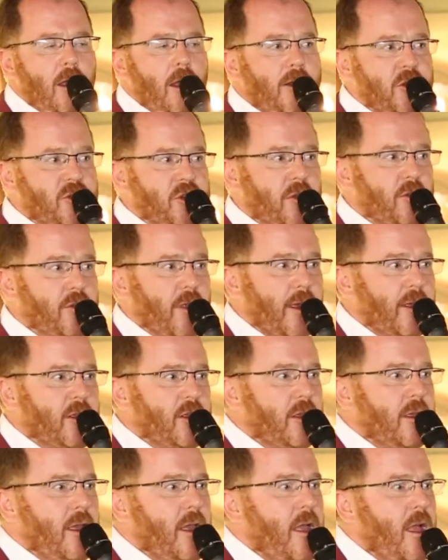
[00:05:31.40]

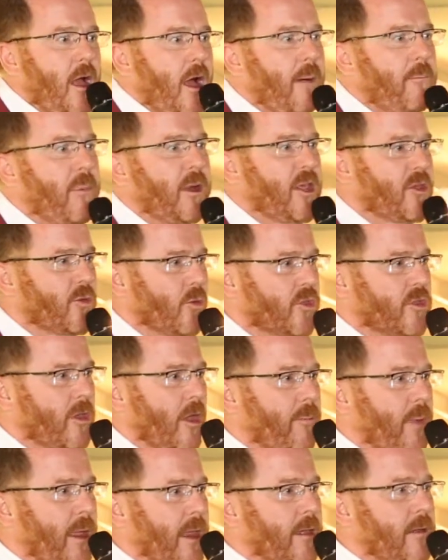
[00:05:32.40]
logistics, but he's also
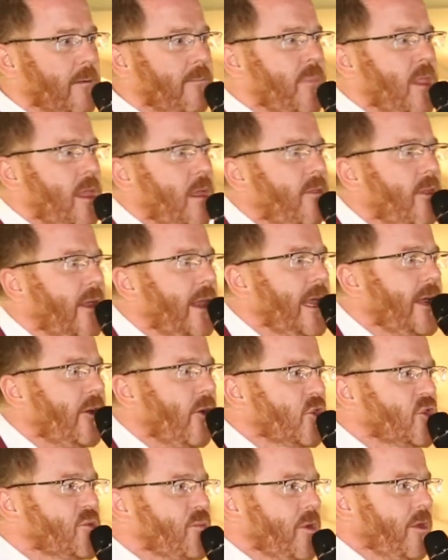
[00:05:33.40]
been the lead
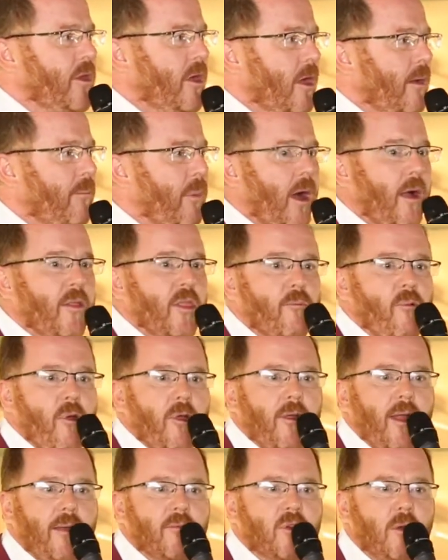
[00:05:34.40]
entrepreneur behind the
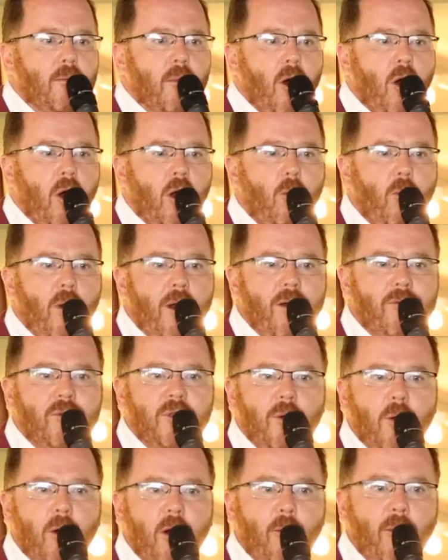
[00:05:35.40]
programme. So Mark, wherever
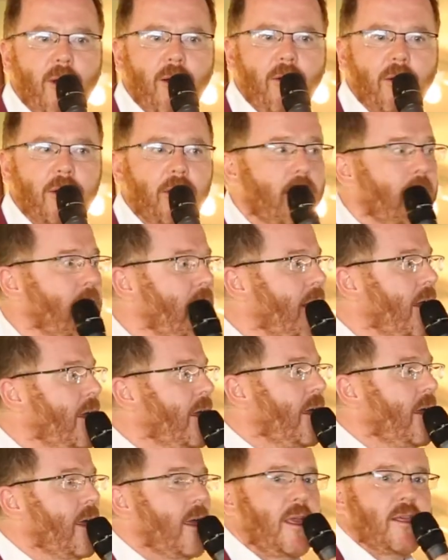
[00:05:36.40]
you are, where are you?
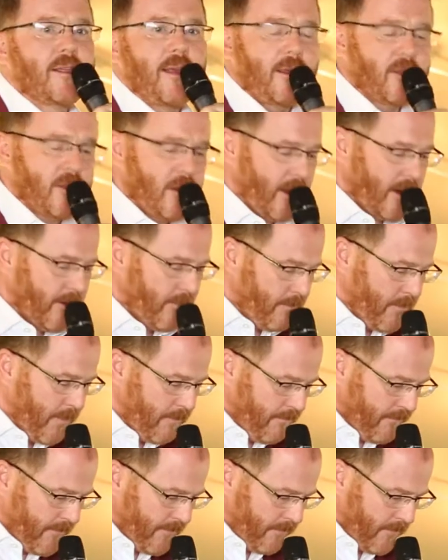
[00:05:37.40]
He's outside.
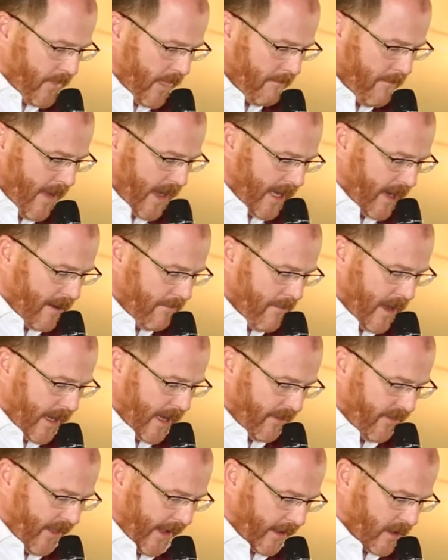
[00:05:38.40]
Many,
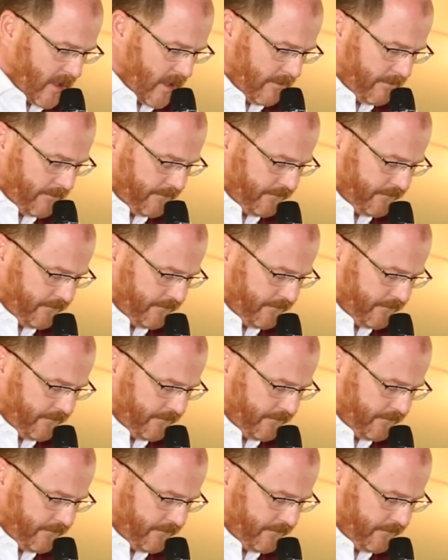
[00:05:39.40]
many thanks.